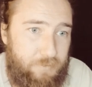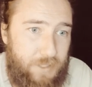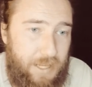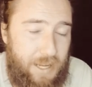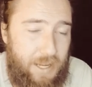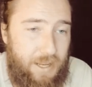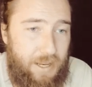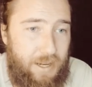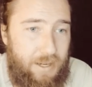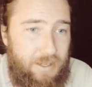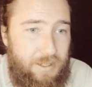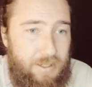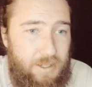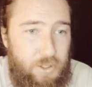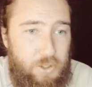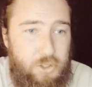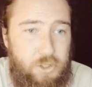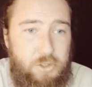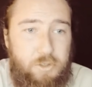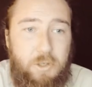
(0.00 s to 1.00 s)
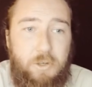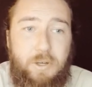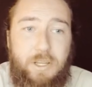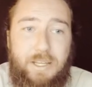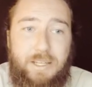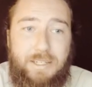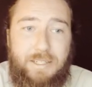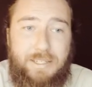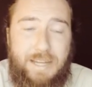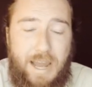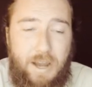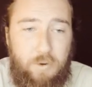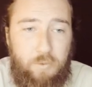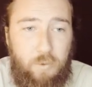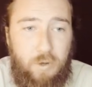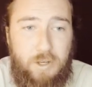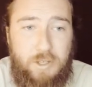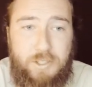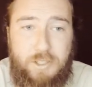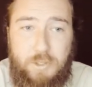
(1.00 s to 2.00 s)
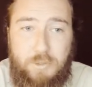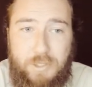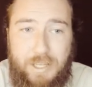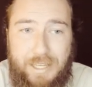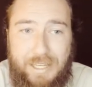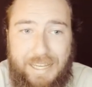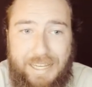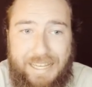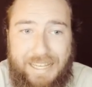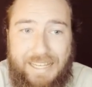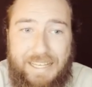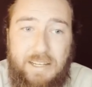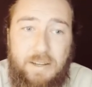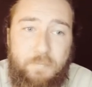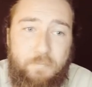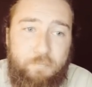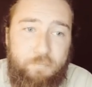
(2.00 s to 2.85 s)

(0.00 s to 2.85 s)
and extrude it downwards using E.